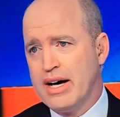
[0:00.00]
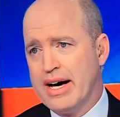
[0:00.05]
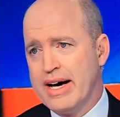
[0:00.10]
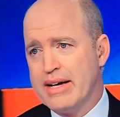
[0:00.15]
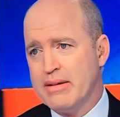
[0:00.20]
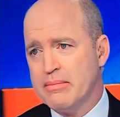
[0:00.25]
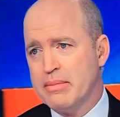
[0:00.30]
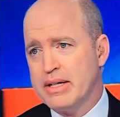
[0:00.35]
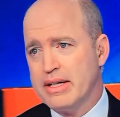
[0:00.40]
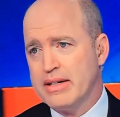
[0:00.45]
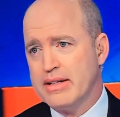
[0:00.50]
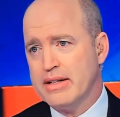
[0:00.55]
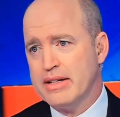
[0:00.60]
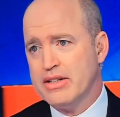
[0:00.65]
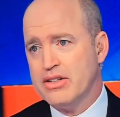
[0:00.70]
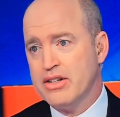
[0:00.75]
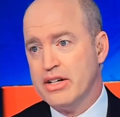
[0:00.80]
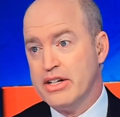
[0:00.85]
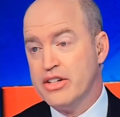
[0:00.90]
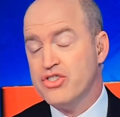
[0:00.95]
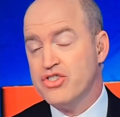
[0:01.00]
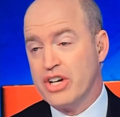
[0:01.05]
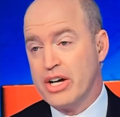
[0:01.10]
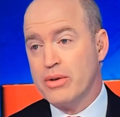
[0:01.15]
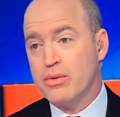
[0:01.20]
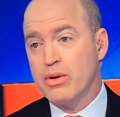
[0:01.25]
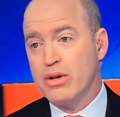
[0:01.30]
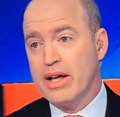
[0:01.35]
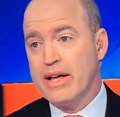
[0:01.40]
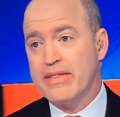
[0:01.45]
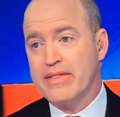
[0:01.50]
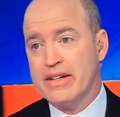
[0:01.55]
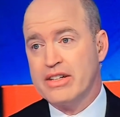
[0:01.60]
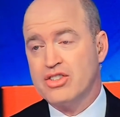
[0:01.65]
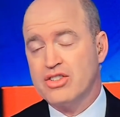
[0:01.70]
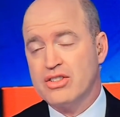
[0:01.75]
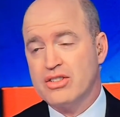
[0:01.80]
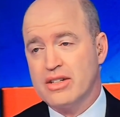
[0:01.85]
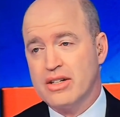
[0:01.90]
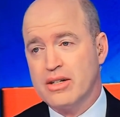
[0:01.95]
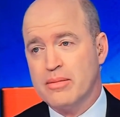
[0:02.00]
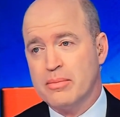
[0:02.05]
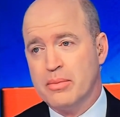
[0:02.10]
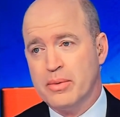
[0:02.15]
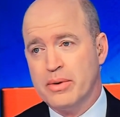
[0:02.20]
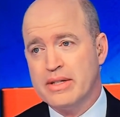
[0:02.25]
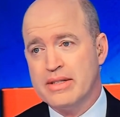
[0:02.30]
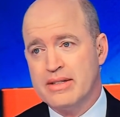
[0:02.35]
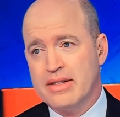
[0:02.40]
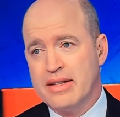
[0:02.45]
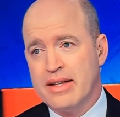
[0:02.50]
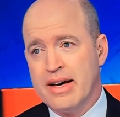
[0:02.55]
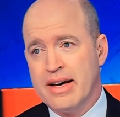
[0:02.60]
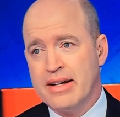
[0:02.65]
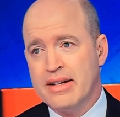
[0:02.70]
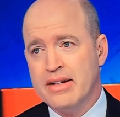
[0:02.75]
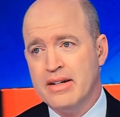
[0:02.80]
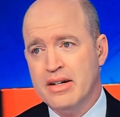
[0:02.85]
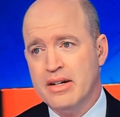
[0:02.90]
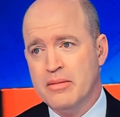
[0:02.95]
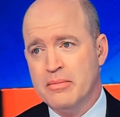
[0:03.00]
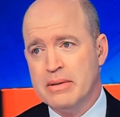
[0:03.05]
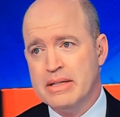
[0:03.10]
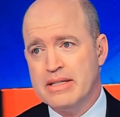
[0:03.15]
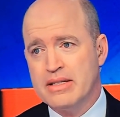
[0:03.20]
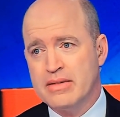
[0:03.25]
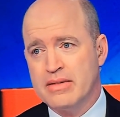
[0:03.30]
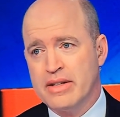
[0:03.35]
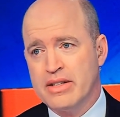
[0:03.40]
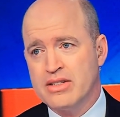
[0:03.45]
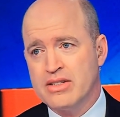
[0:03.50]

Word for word: line. Yeah. In, in general, I think she's going to point to that piece of